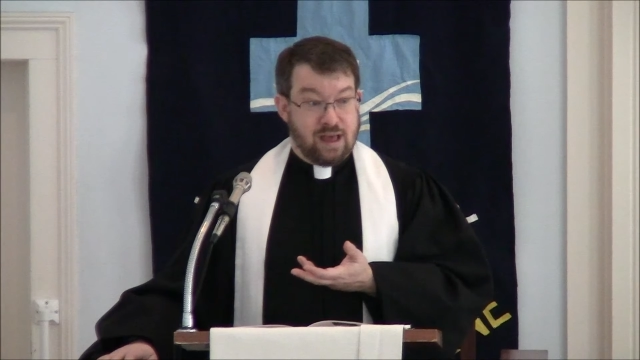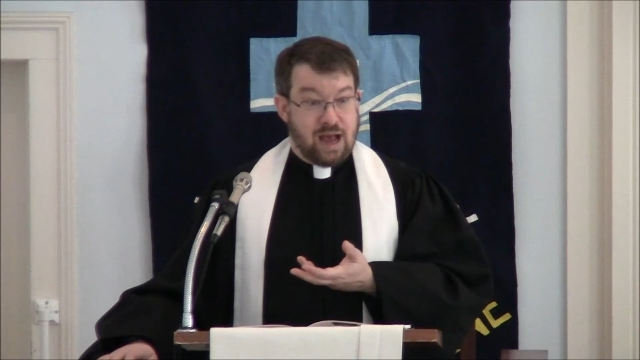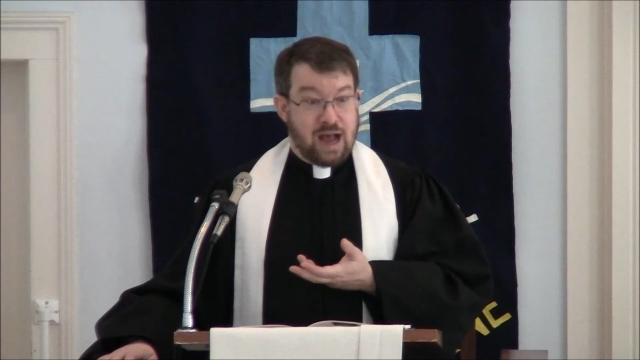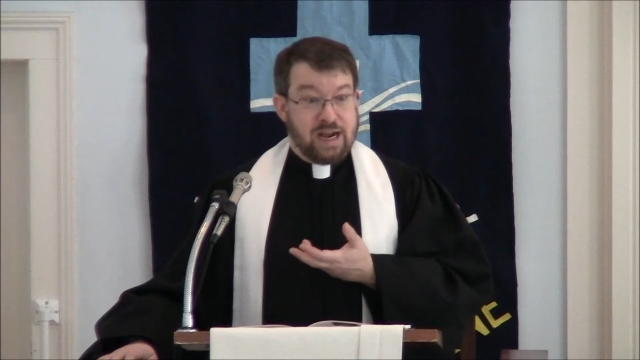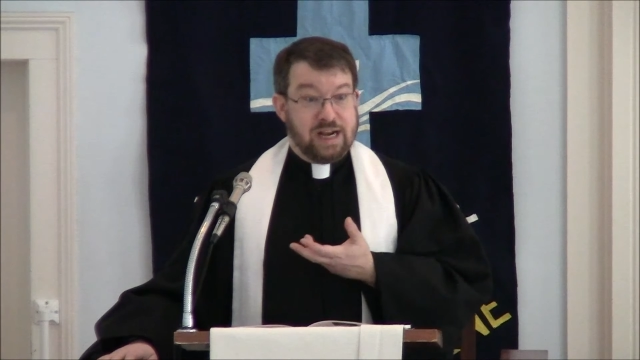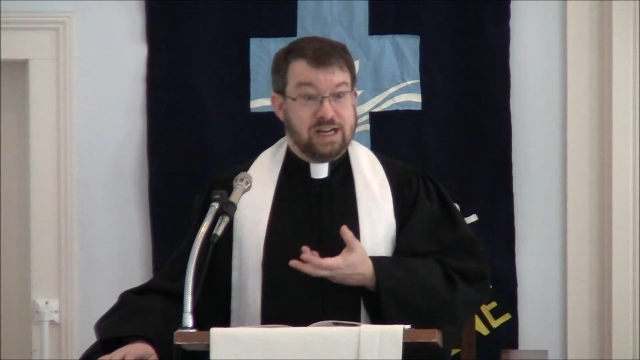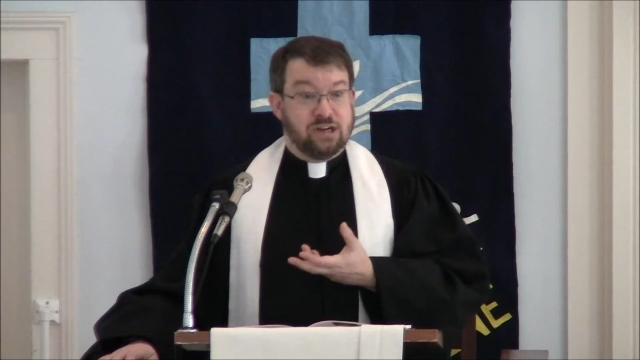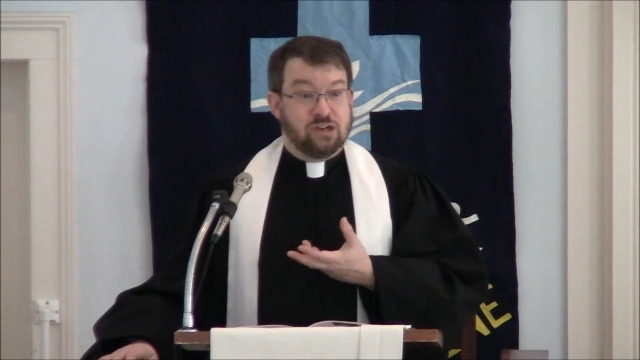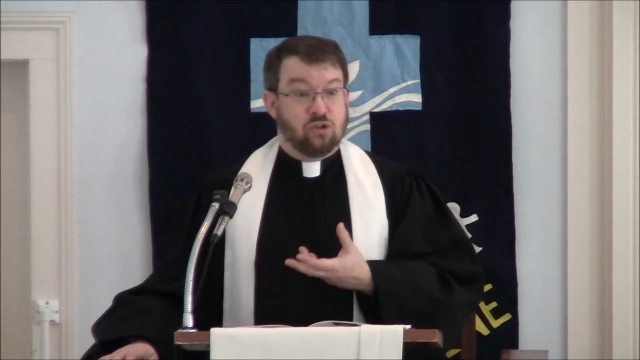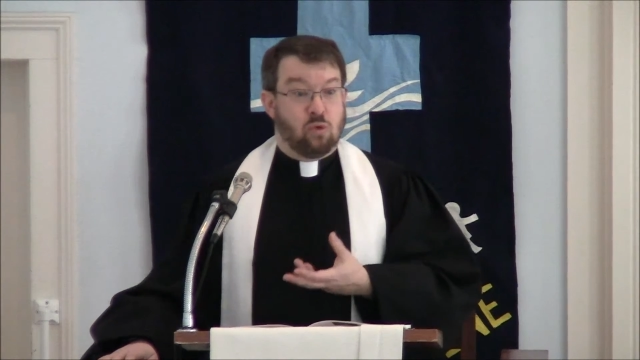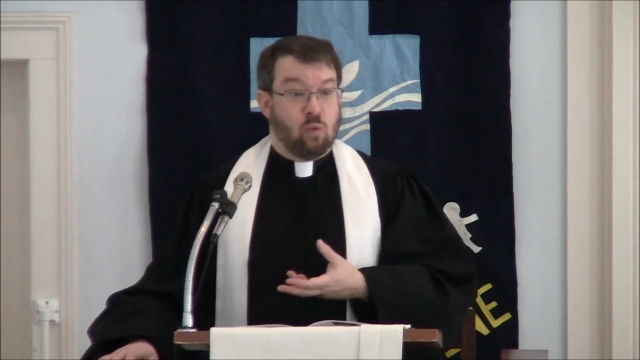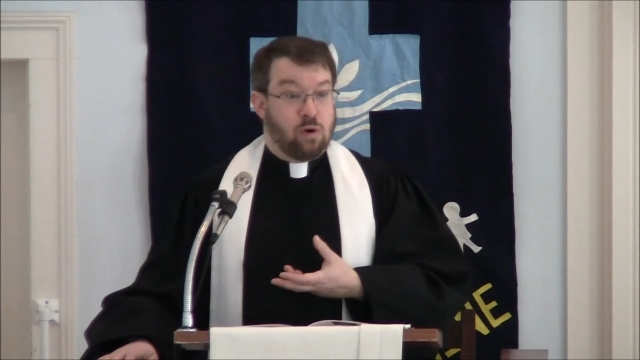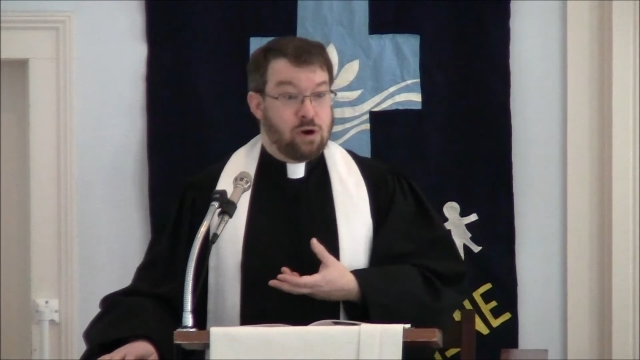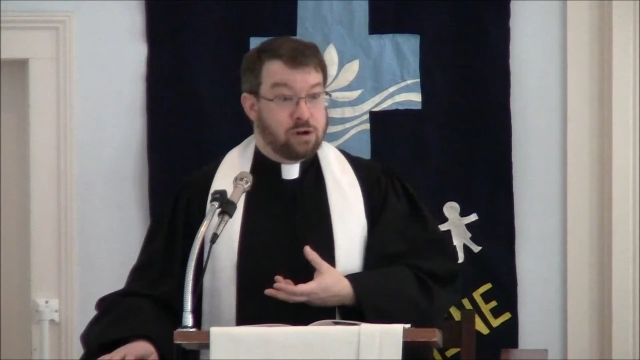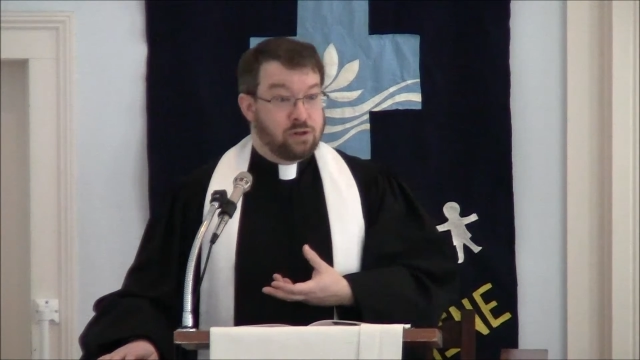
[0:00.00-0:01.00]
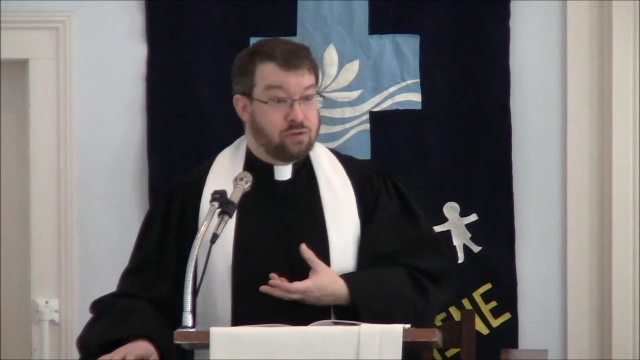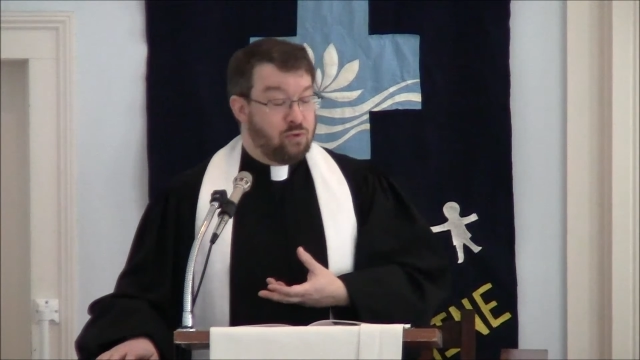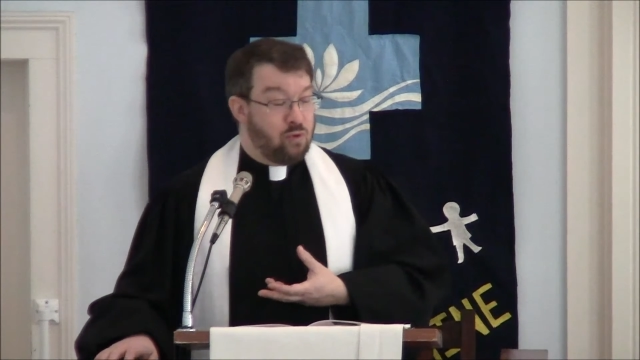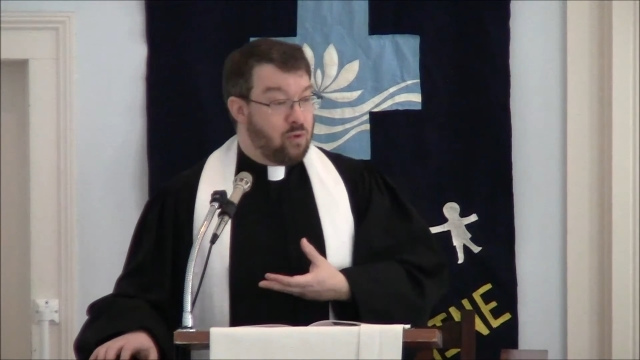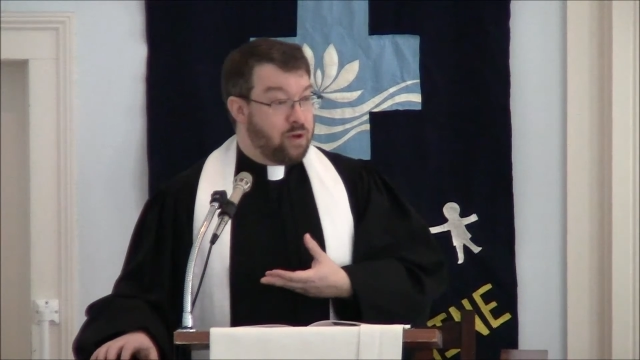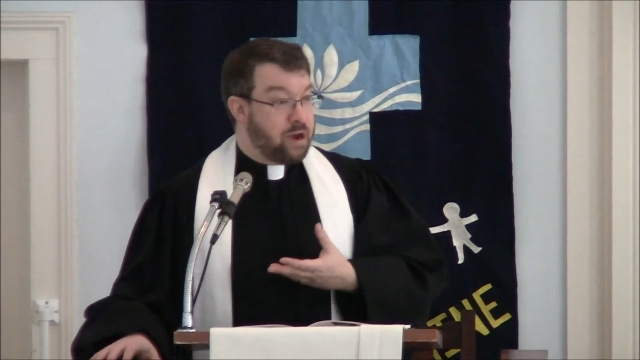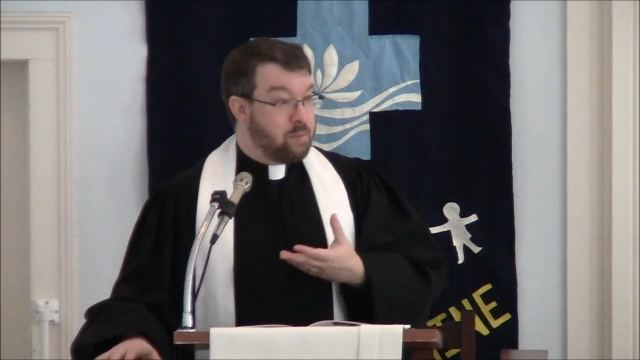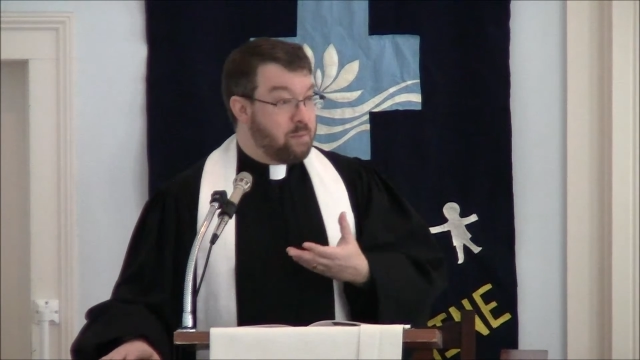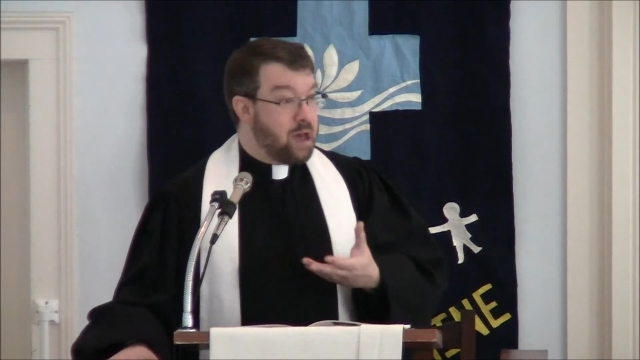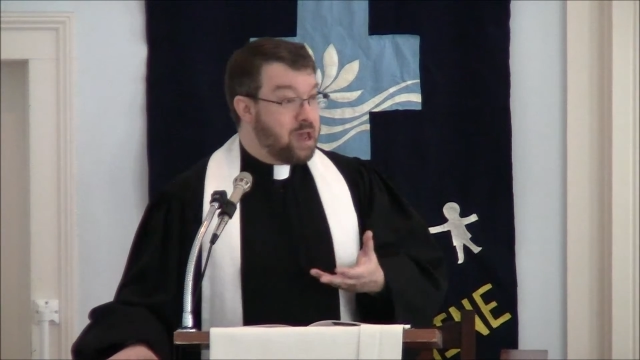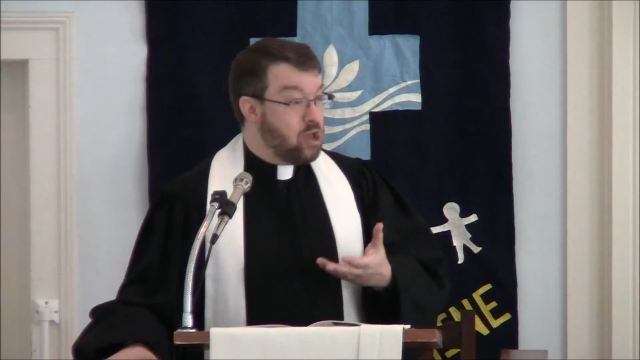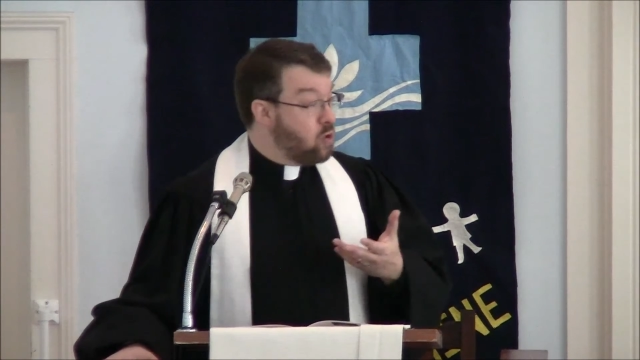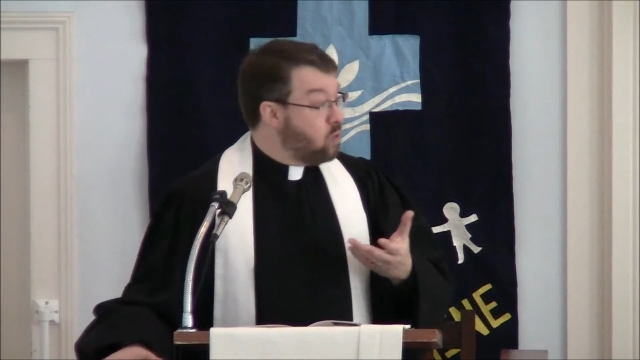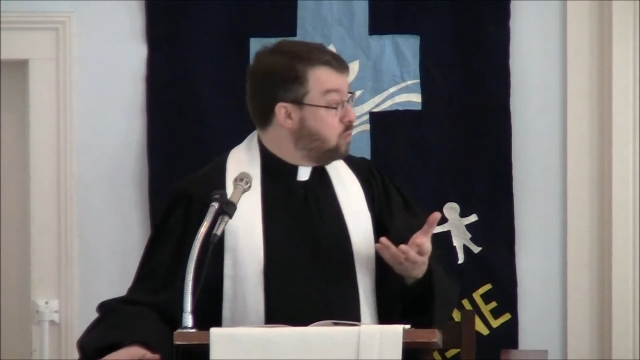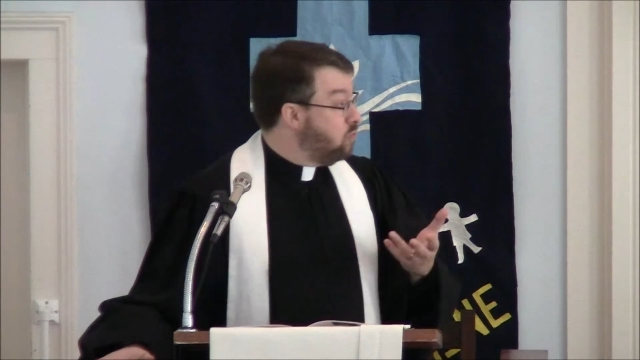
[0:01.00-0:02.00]
I needed to work through it at my
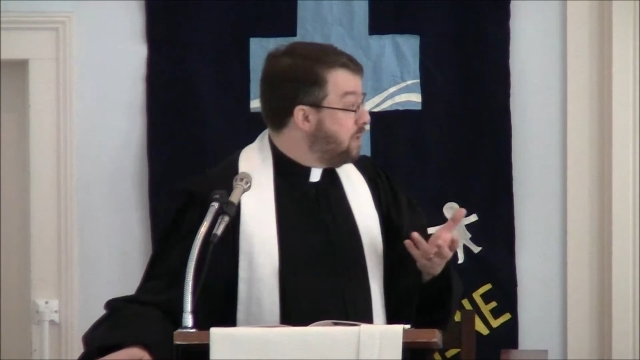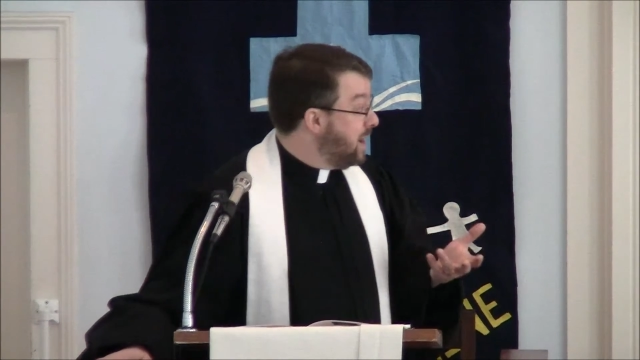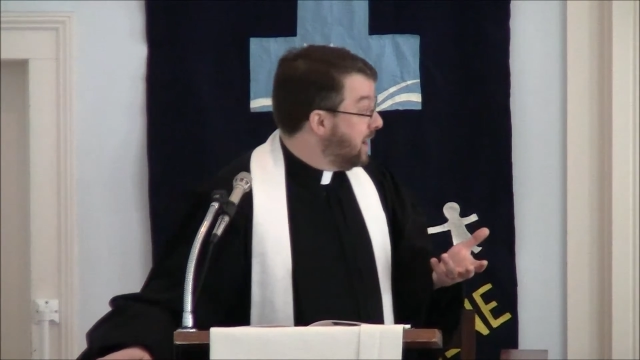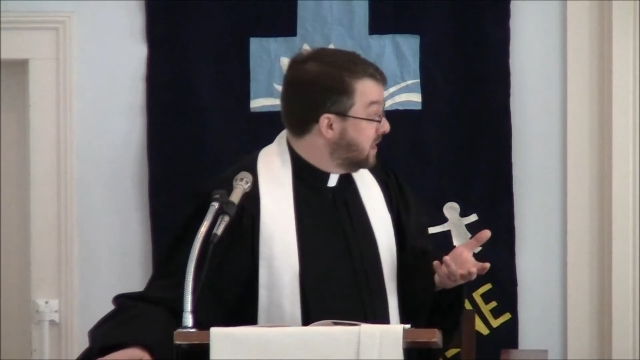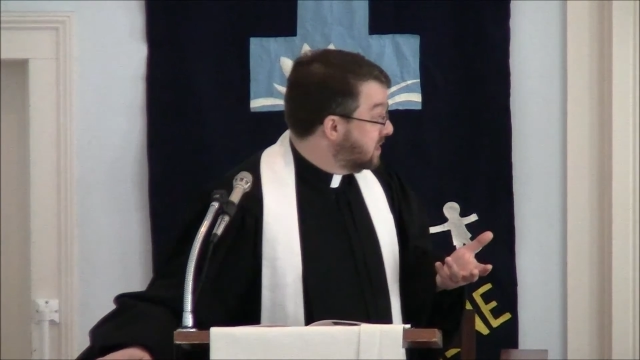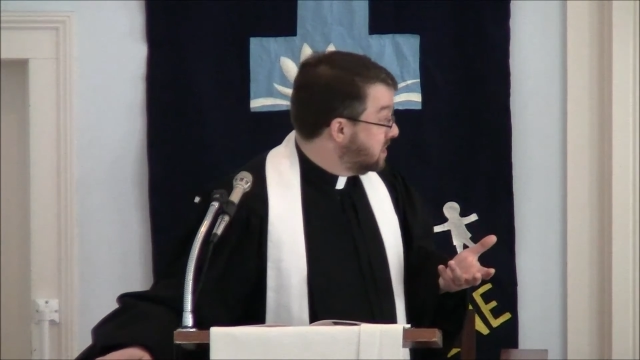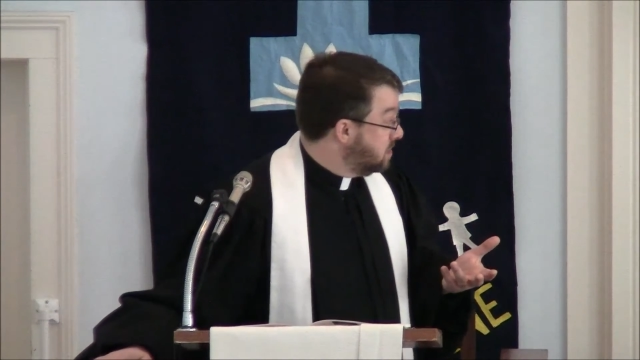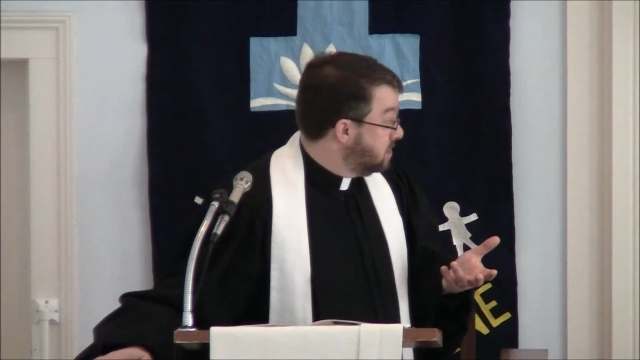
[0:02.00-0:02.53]
own rate.